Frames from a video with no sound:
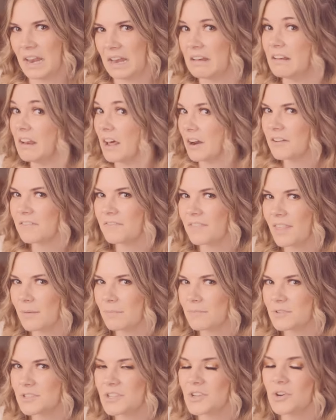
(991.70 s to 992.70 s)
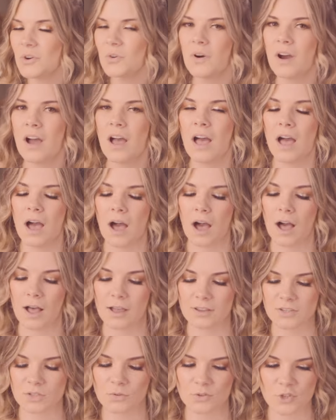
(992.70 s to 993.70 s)
none of them do.
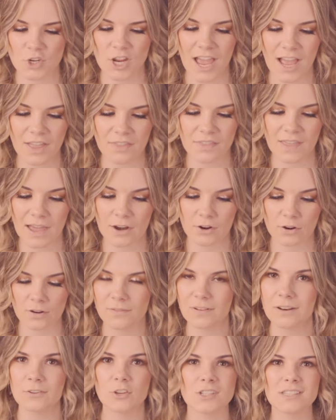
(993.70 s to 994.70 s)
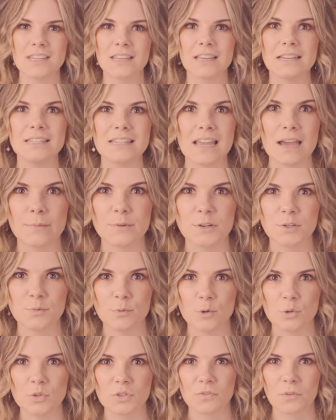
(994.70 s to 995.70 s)
So if she had that, or even just like a damage
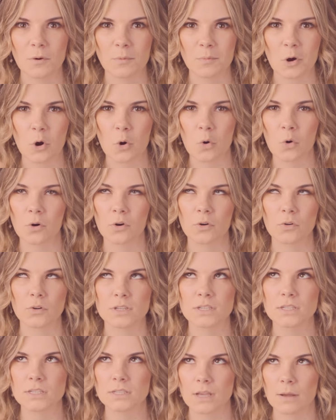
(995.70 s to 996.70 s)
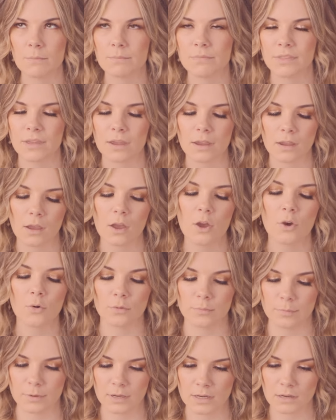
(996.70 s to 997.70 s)
boost from a core or something,
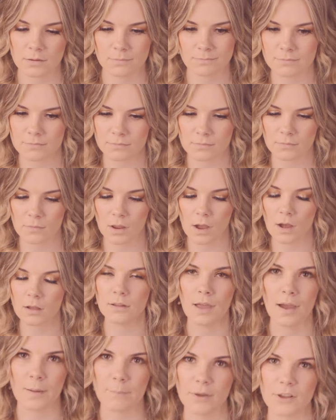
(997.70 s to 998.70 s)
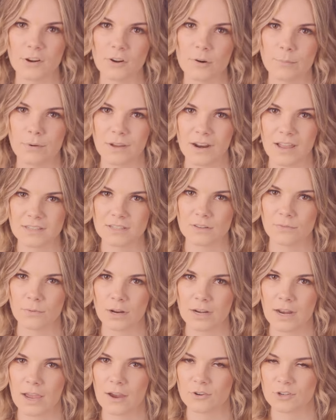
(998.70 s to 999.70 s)
would be a lot better. But as of
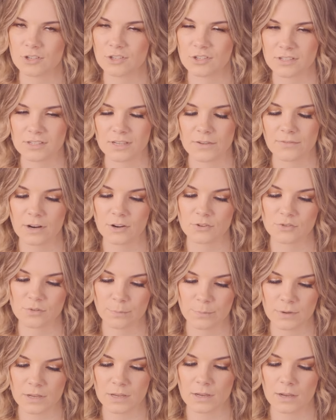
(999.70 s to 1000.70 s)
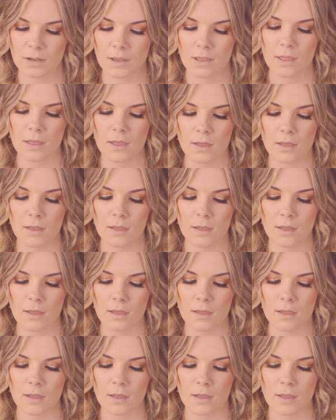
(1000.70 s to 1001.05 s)
right now, she's just 700B,